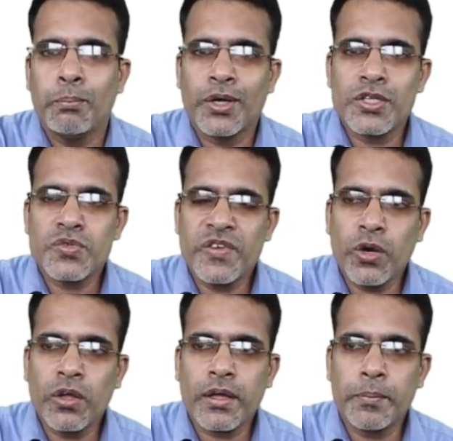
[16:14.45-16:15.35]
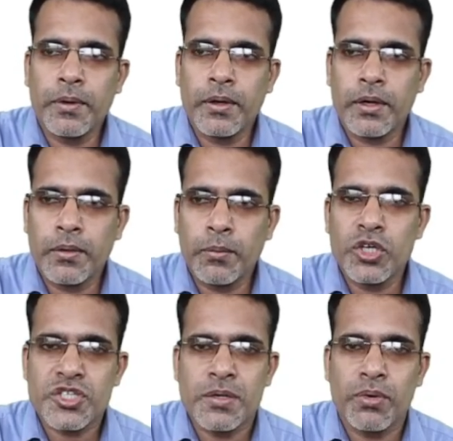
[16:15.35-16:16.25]
because we know the uh,
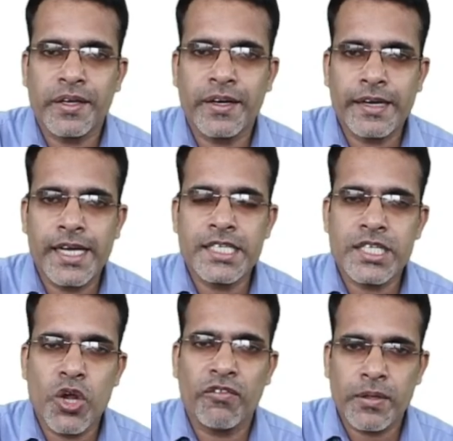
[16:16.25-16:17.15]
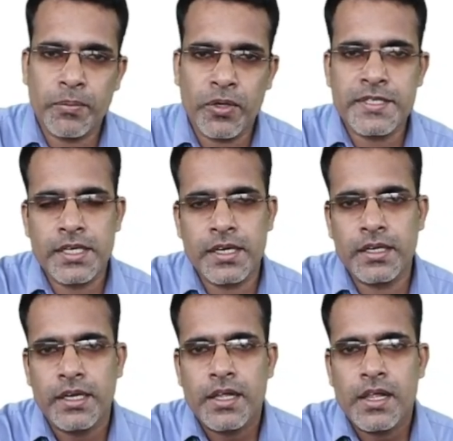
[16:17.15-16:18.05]
most important relation of the posterior